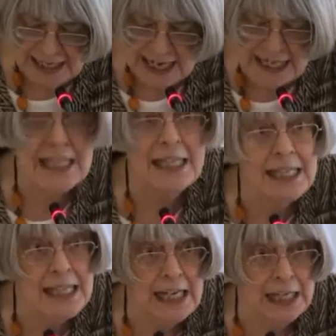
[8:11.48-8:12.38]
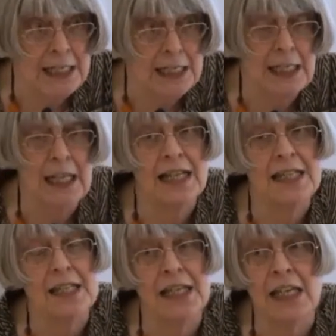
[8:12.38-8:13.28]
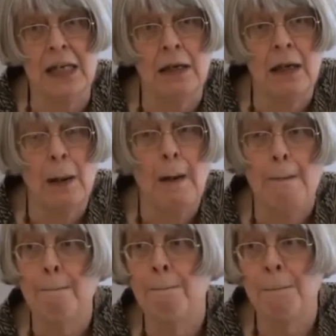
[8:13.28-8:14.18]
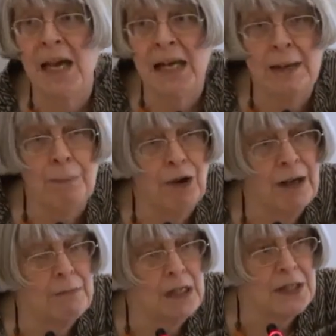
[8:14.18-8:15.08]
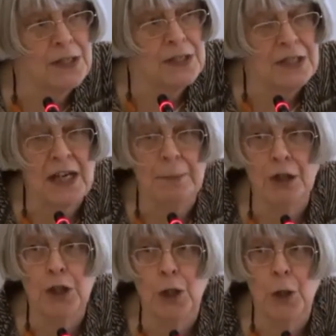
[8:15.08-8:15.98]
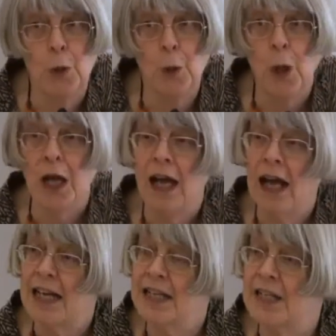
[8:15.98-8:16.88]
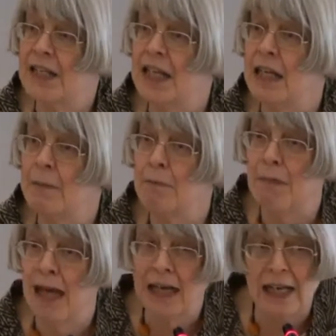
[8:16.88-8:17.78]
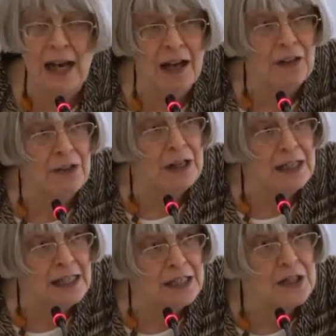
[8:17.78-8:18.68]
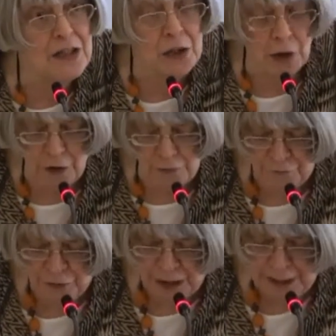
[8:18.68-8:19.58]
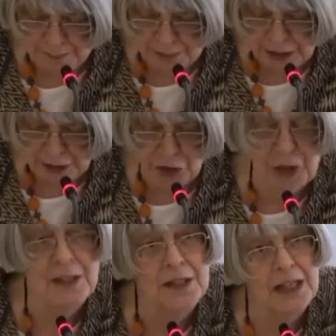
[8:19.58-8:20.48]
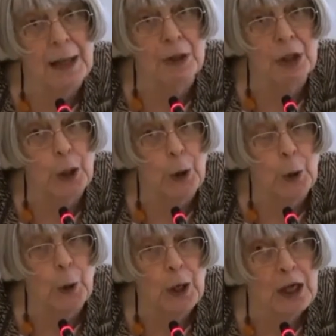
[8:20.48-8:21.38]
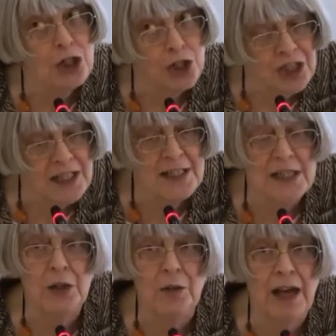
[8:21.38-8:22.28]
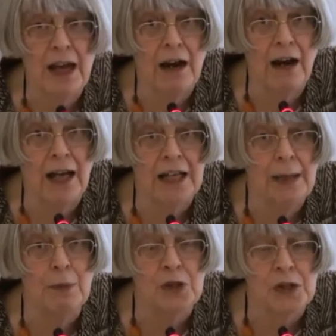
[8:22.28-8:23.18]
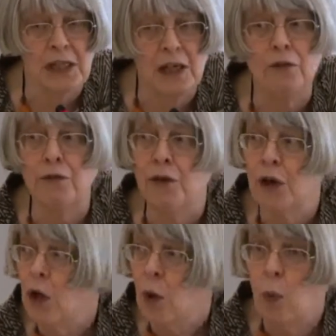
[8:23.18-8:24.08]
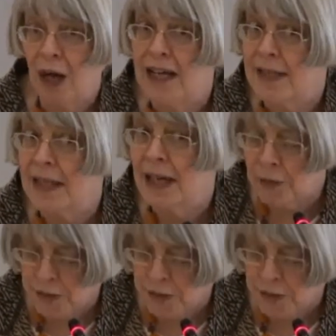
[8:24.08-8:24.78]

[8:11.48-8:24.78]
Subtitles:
At 86, has seen many prime ministers come and go, has seen many other leaders of countries come and go. She is still there and able to give wise